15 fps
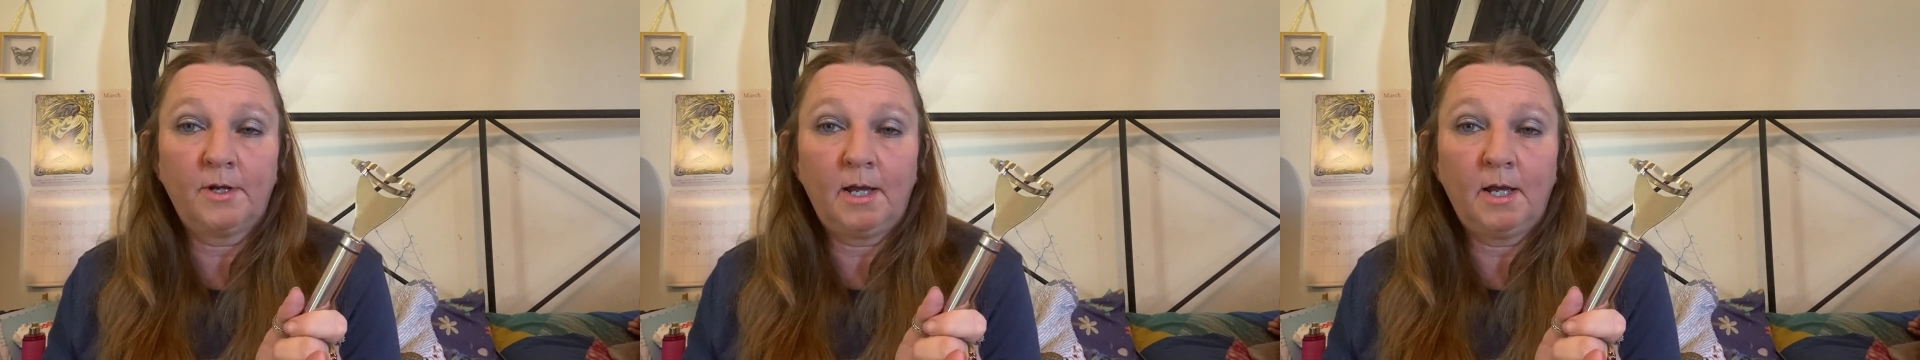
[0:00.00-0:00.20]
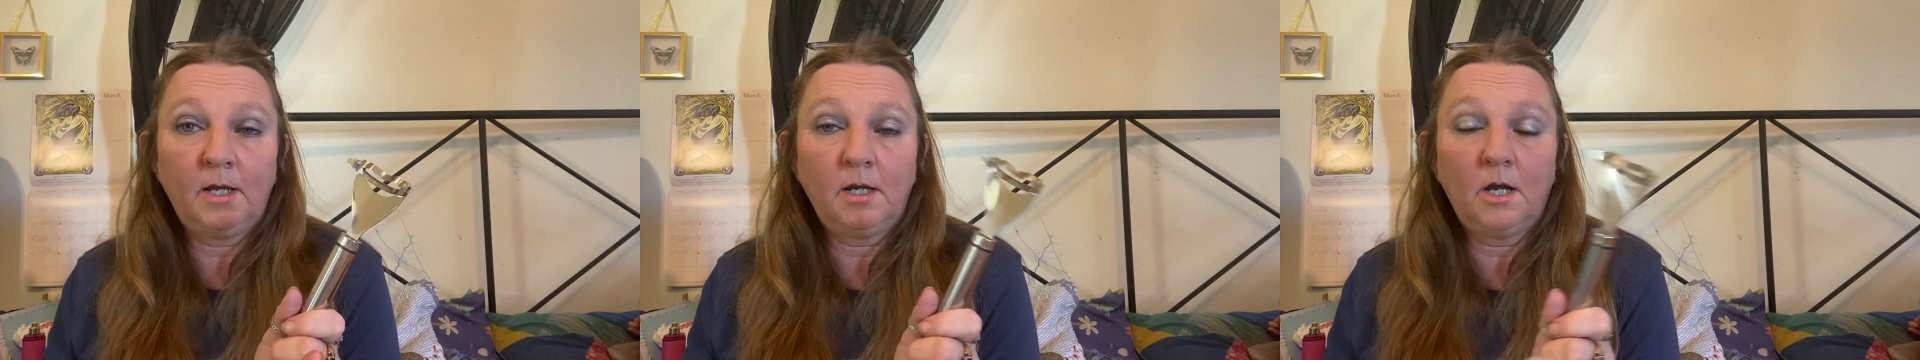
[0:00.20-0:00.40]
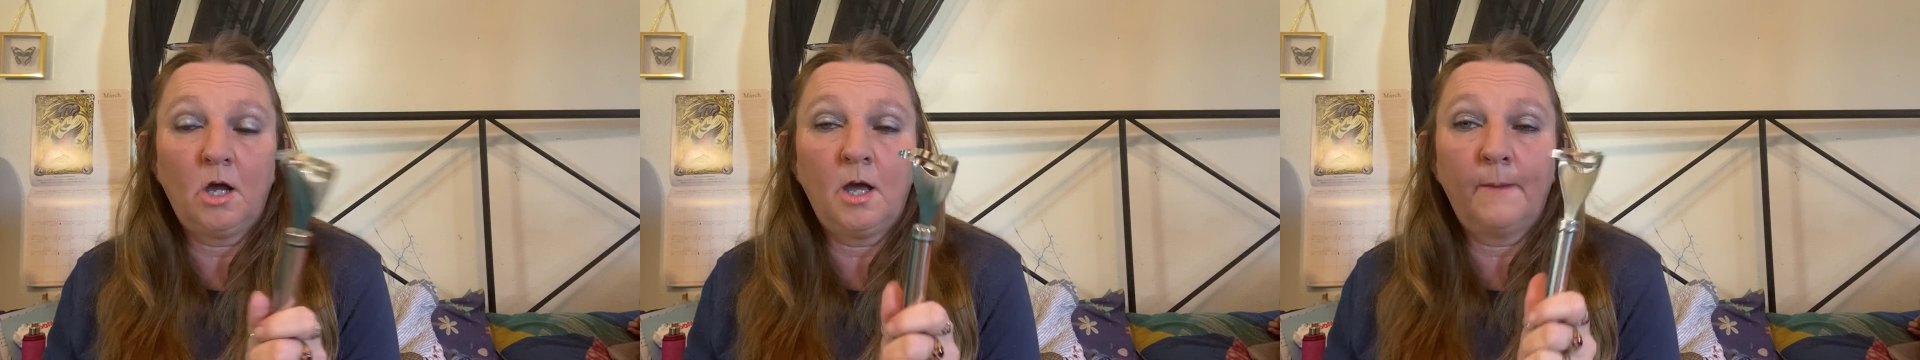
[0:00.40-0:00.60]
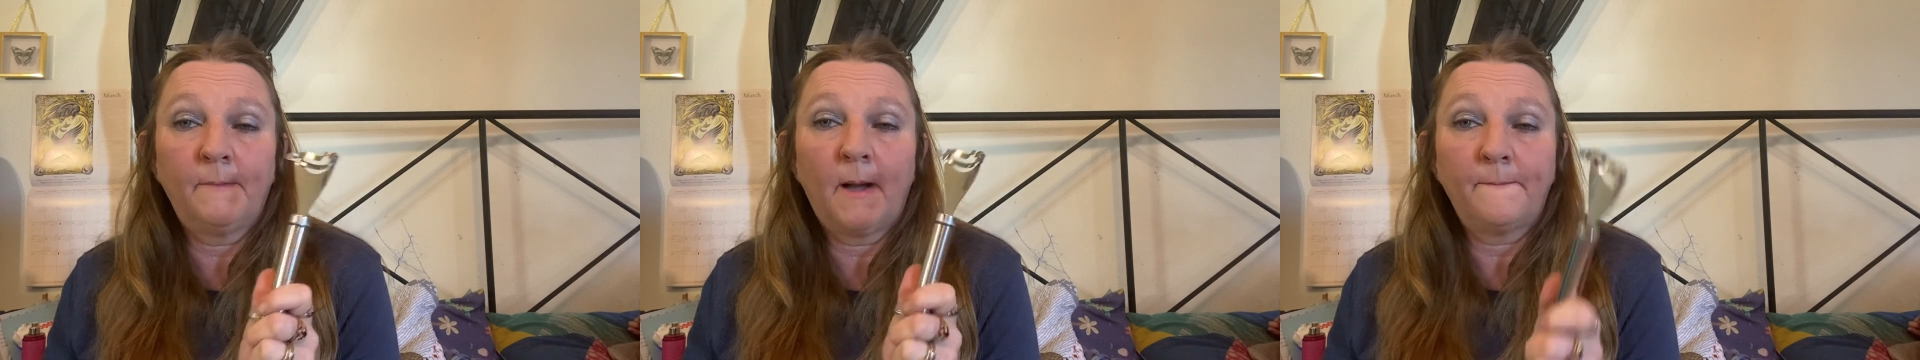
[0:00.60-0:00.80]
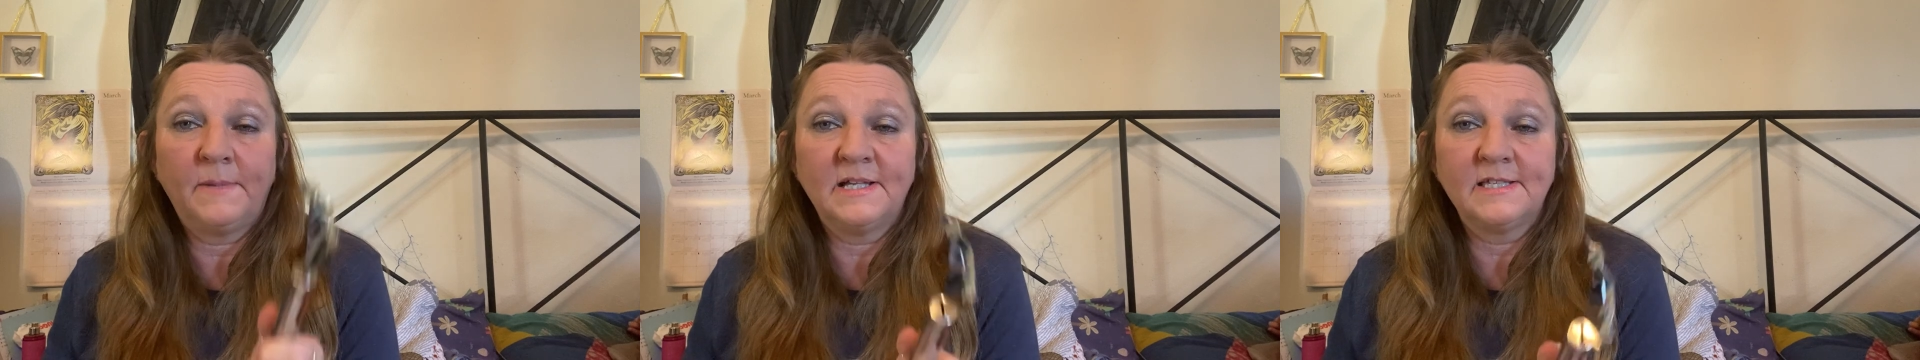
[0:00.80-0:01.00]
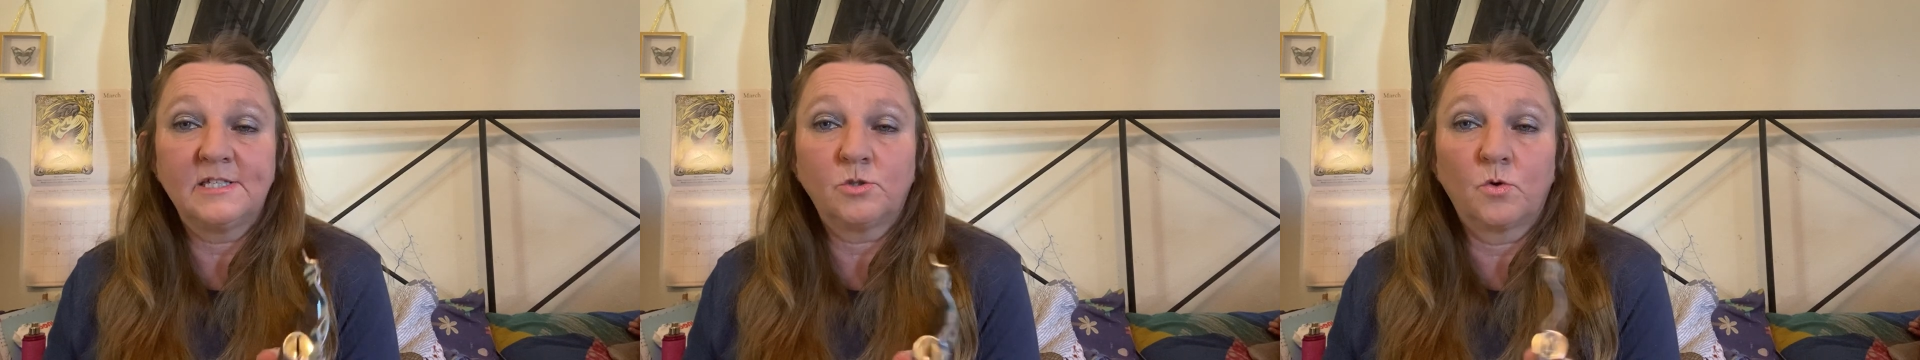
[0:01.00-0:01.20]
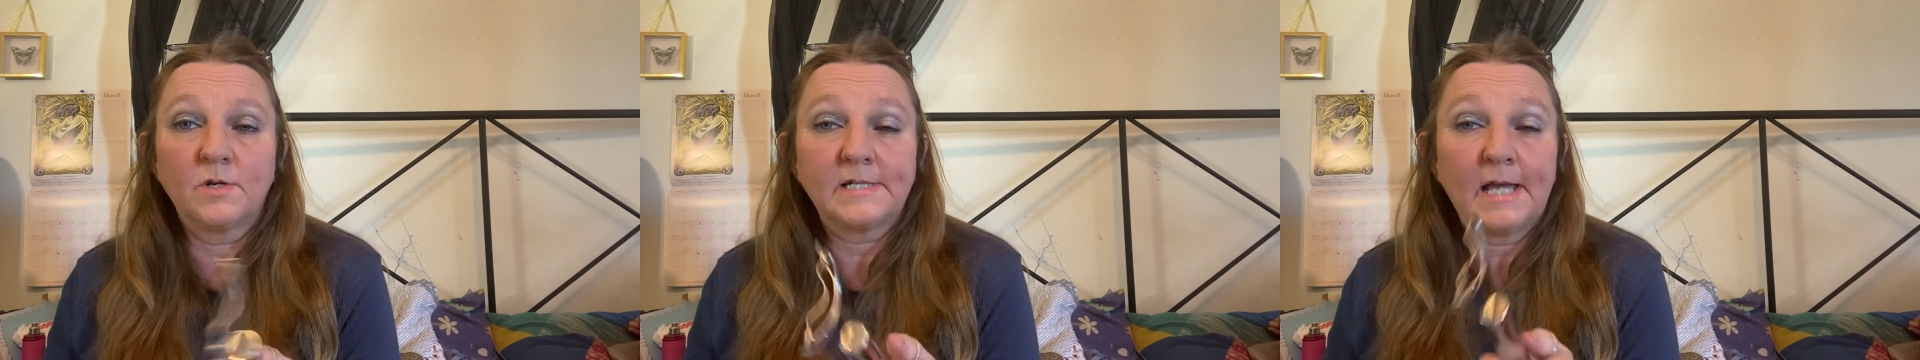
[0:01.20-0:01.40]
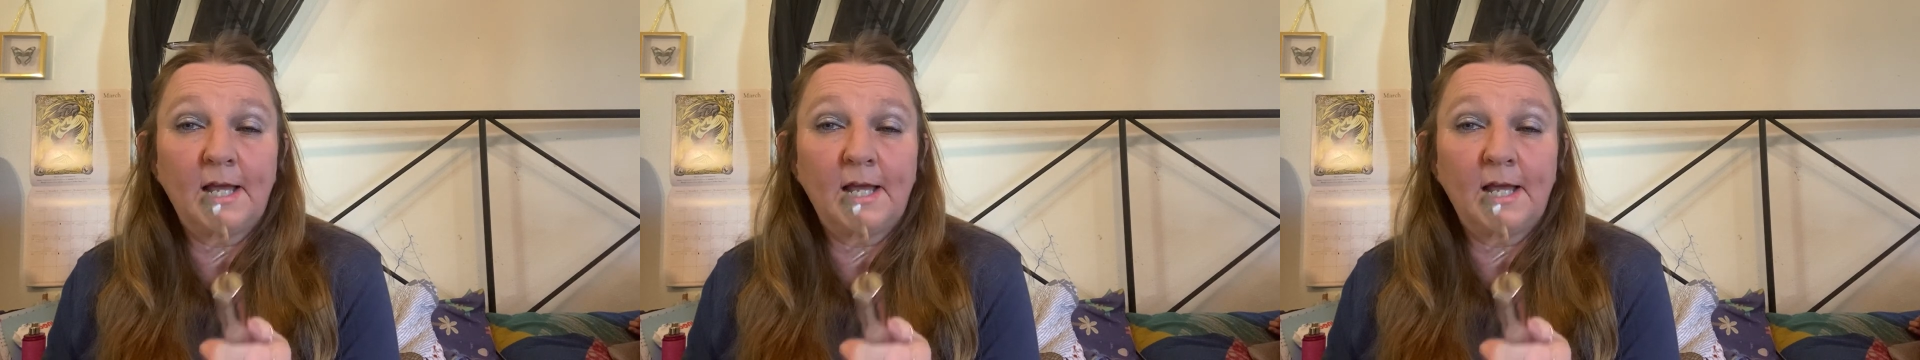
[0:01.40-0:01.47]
day at my bin stores.